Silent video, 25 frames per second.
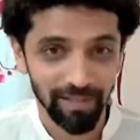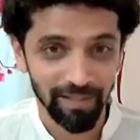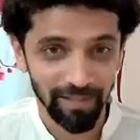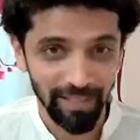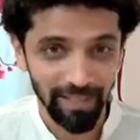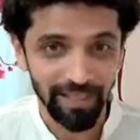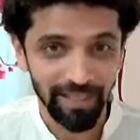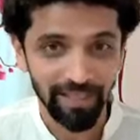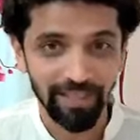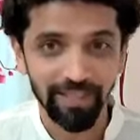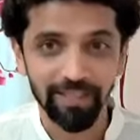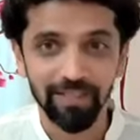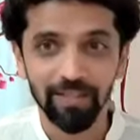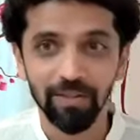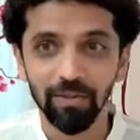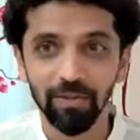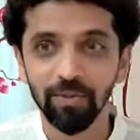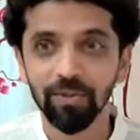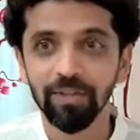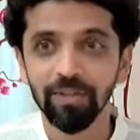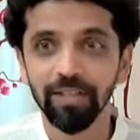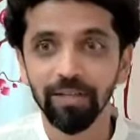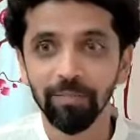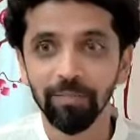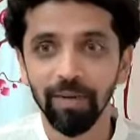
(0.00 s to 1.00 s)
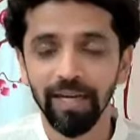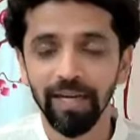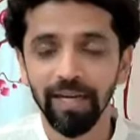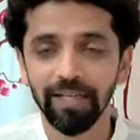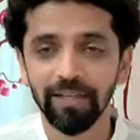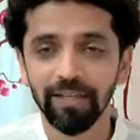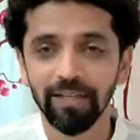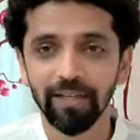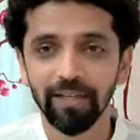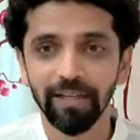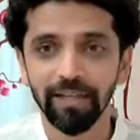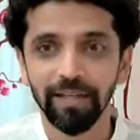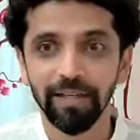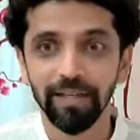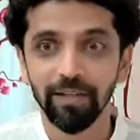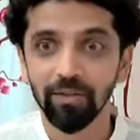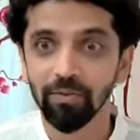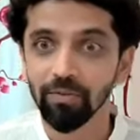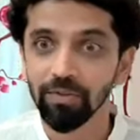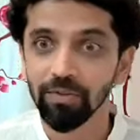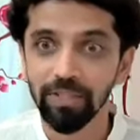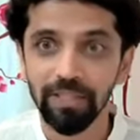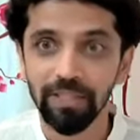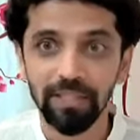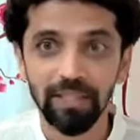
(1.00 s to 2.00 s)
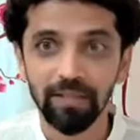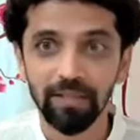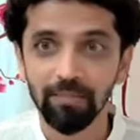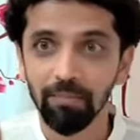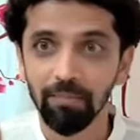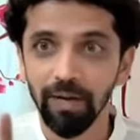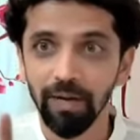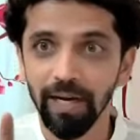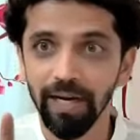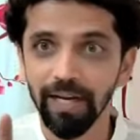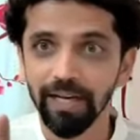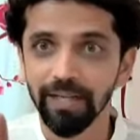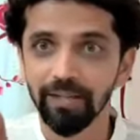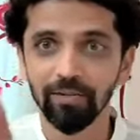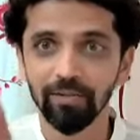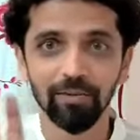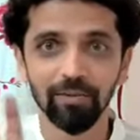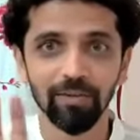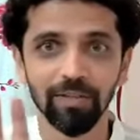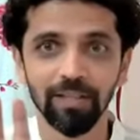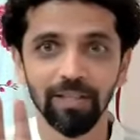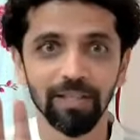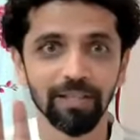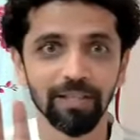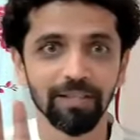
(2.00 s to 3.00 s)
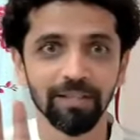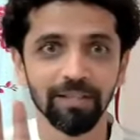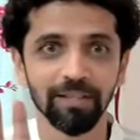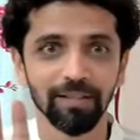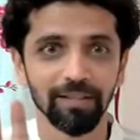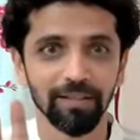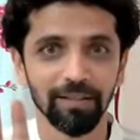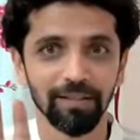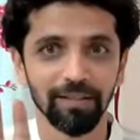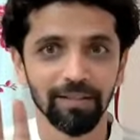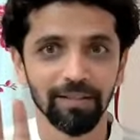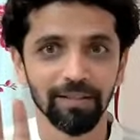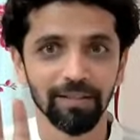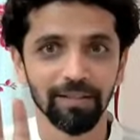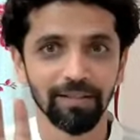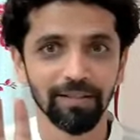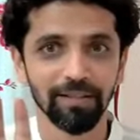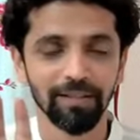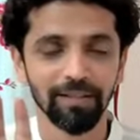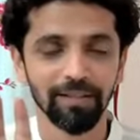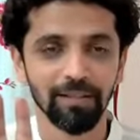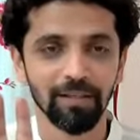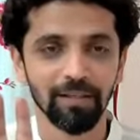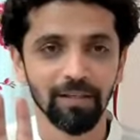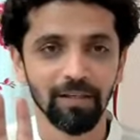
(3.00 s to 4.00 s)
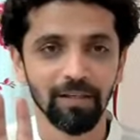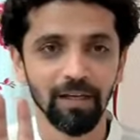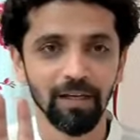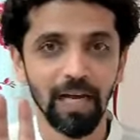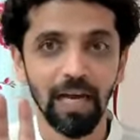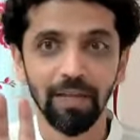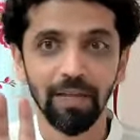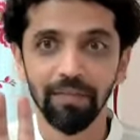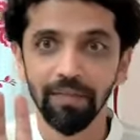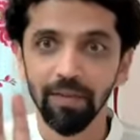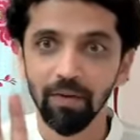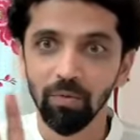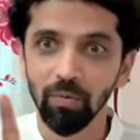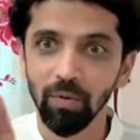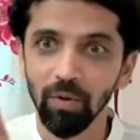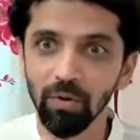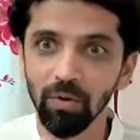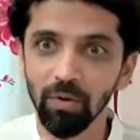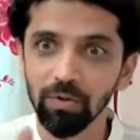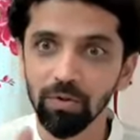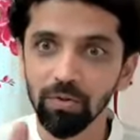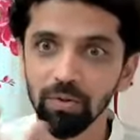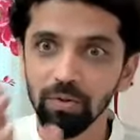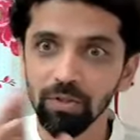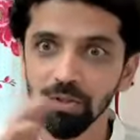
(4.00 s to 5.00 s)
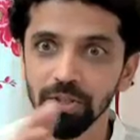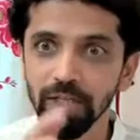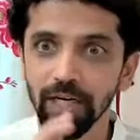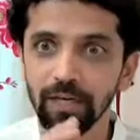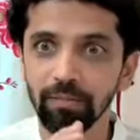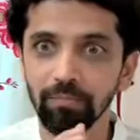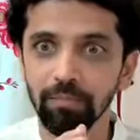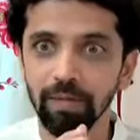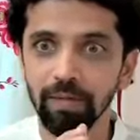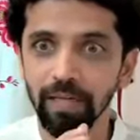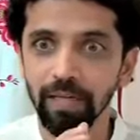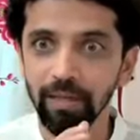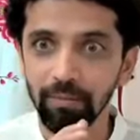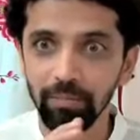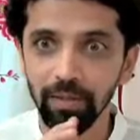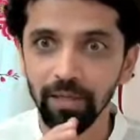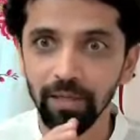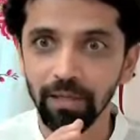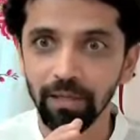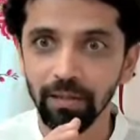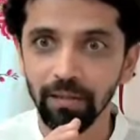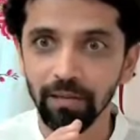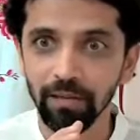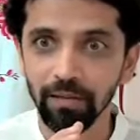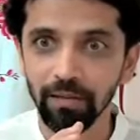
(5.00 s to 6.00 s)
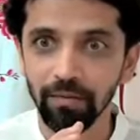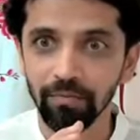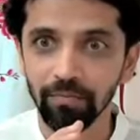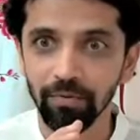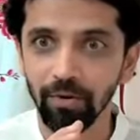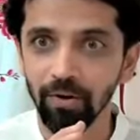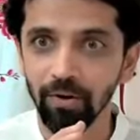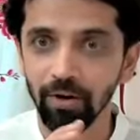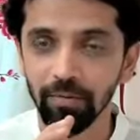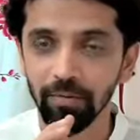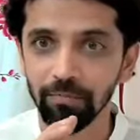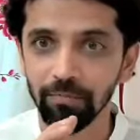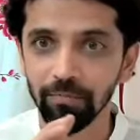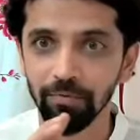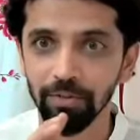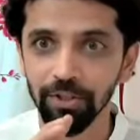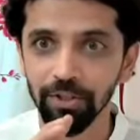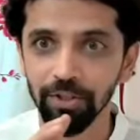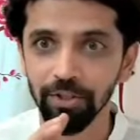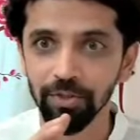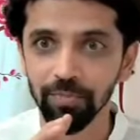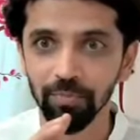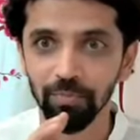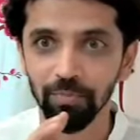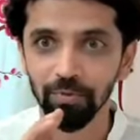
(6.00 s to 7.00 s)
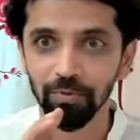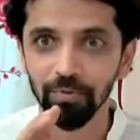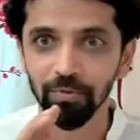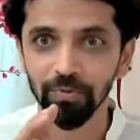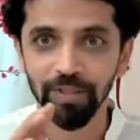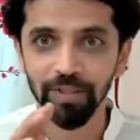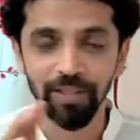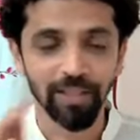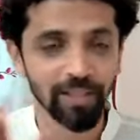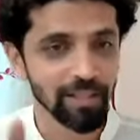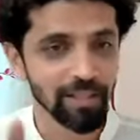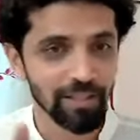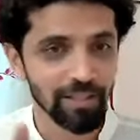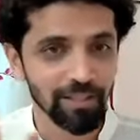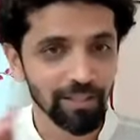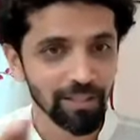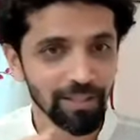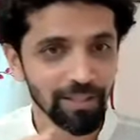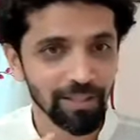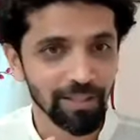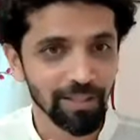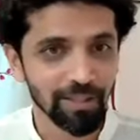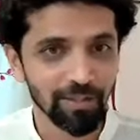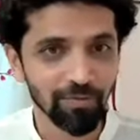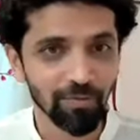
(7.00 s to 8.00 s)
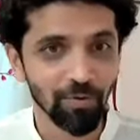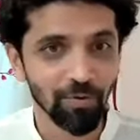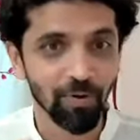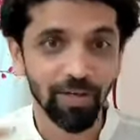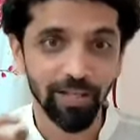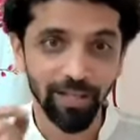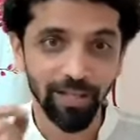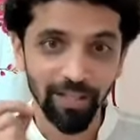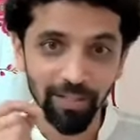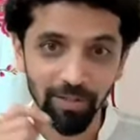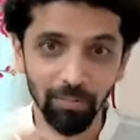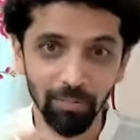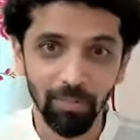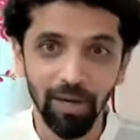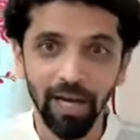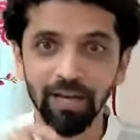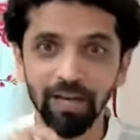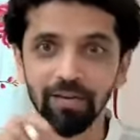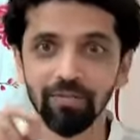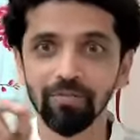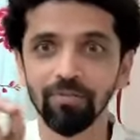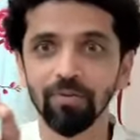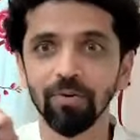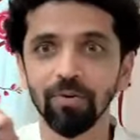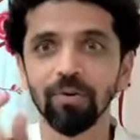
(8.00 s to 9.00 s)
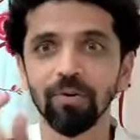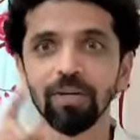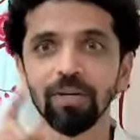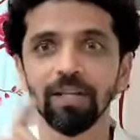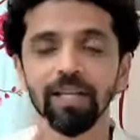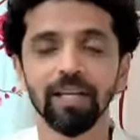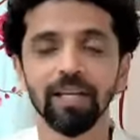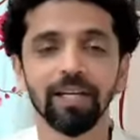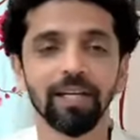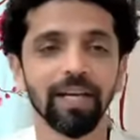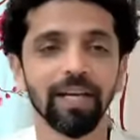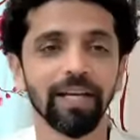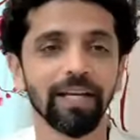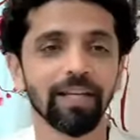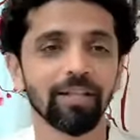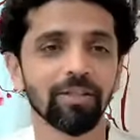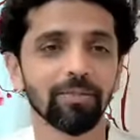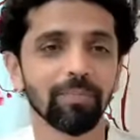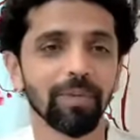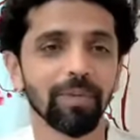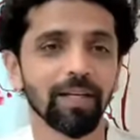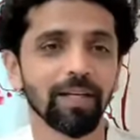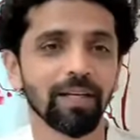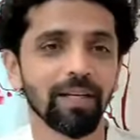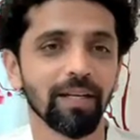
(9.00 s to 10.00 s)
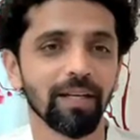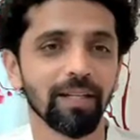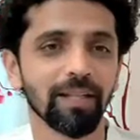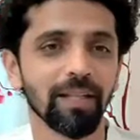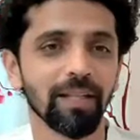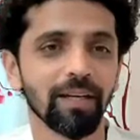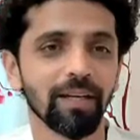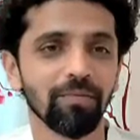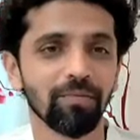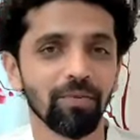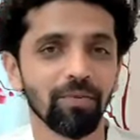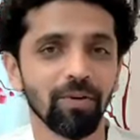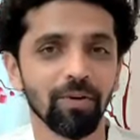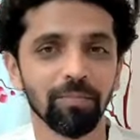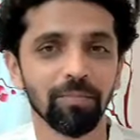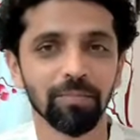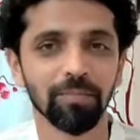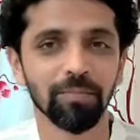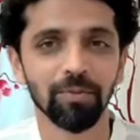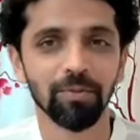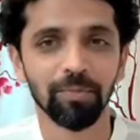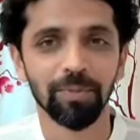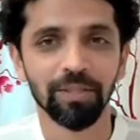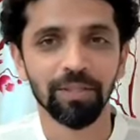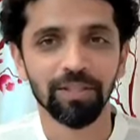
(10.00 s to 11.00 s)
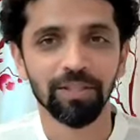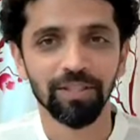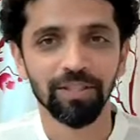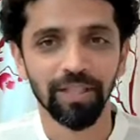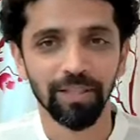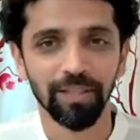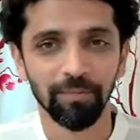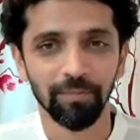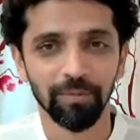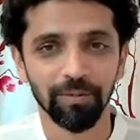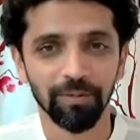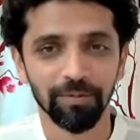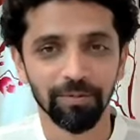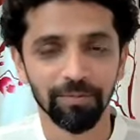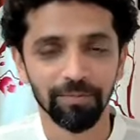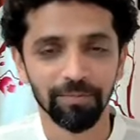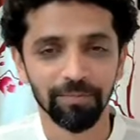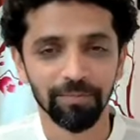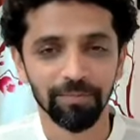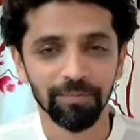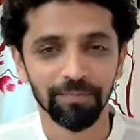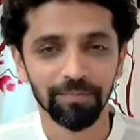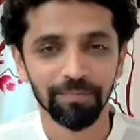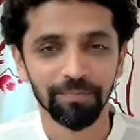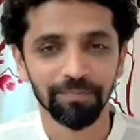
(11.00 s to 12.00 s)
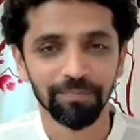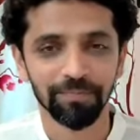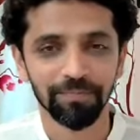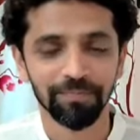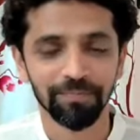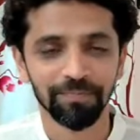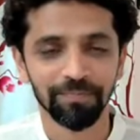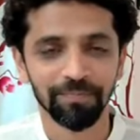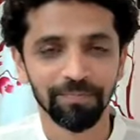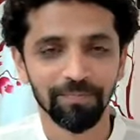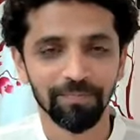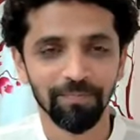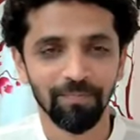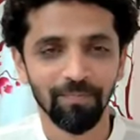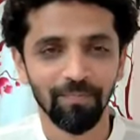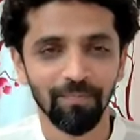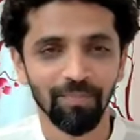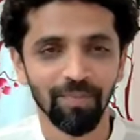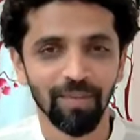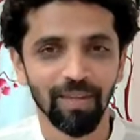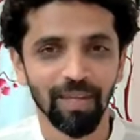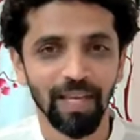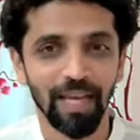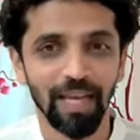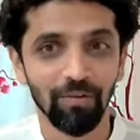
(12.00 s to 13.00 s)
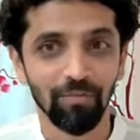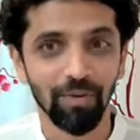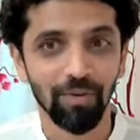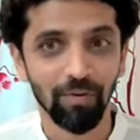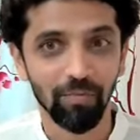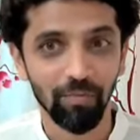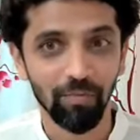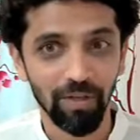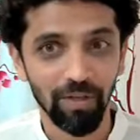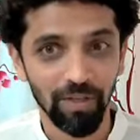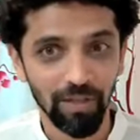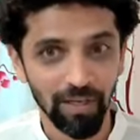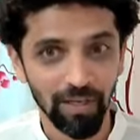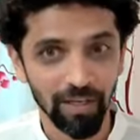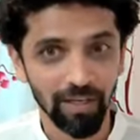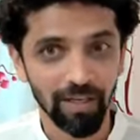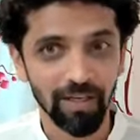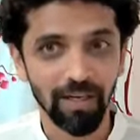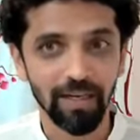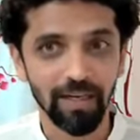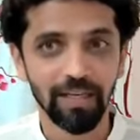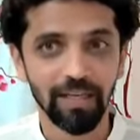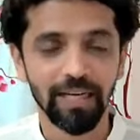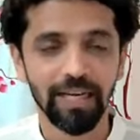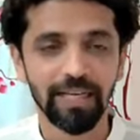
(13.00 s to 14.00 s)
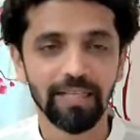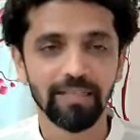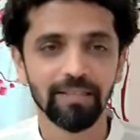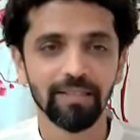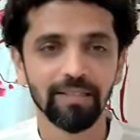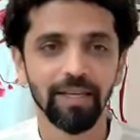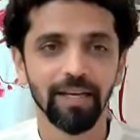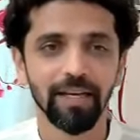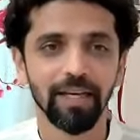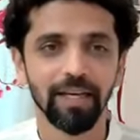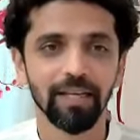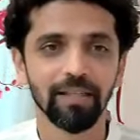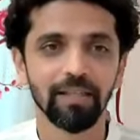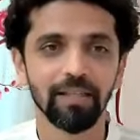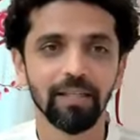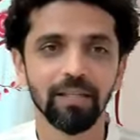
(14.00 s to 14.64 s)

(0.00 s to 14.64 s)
That is a good reminder again to seek my goodness. And then we also start blaming the form which is moving. It isn't his fault. It is my fault that I expected that form to be stable. And when we recognize that,